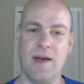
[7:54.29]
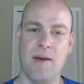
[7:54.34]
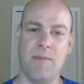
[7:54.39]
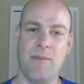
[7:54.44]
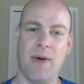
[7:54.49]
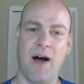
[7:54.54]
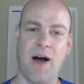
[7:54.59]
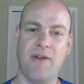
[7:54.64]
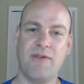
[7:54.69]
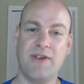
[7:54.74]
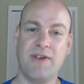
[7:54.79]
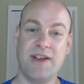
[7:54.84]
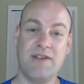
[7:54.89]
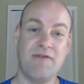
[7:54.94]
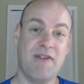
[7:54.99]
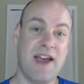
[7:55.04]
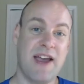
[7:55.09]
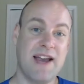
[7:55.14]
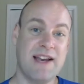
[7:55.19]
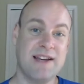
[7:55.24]
Poverty
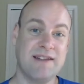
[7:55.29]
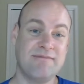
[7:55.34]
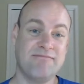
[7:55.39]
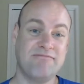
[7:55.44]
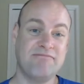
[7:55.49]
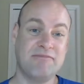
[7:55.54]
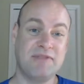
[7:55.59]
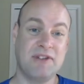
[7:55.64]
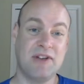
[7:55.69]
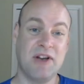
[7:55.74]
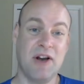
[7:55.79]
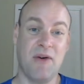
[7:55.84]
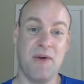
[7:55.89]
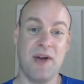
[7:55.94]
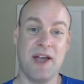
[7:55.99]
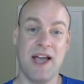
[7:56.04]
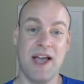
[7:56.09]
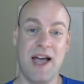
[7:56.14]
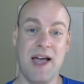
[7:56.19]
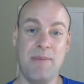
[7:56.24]
rate
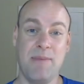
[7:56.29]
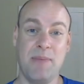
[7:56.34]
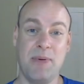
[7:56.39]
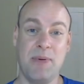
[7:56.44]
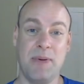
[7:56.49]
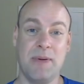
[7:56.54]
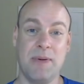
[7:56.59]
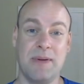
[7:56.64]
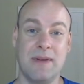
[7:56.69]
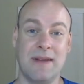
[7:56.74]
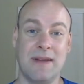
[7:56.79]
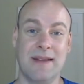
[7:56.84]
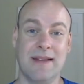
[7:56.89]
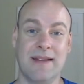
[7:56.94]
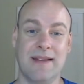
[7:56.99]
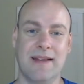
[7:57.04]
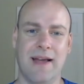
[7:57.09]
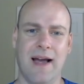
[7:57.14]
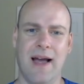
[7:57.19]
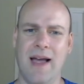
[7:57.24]
going up?
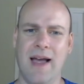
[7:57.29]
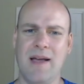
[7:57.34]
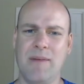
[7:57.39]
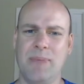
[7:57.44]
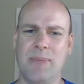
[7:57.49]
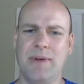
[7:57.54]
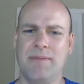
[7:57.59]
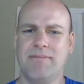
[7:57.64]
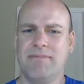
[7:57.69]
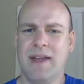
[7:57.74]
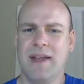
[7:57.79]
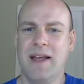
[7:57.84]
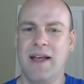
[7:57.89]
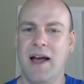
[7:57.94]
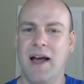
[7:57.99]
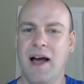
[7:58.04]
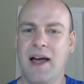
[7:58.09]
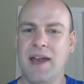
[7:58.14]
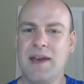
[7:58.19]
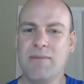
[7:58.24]
But
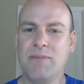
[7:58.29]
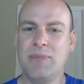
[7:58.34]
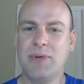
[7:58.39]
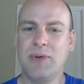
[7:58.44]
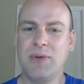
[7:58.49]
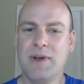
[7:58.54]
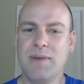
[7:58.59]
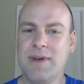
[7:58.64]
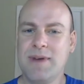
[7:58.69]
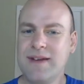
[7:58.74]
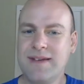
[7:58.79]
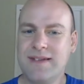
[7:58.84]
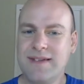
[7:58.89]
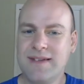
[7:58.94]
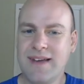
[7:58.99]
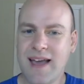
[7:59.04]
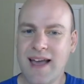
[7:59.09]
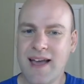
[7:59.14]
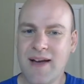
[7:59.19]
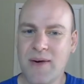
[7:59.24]
unemployment is
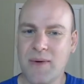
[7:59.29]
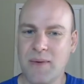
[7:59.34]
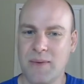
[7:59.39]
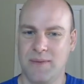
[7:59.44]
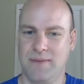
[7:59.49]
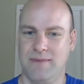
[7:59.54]
down.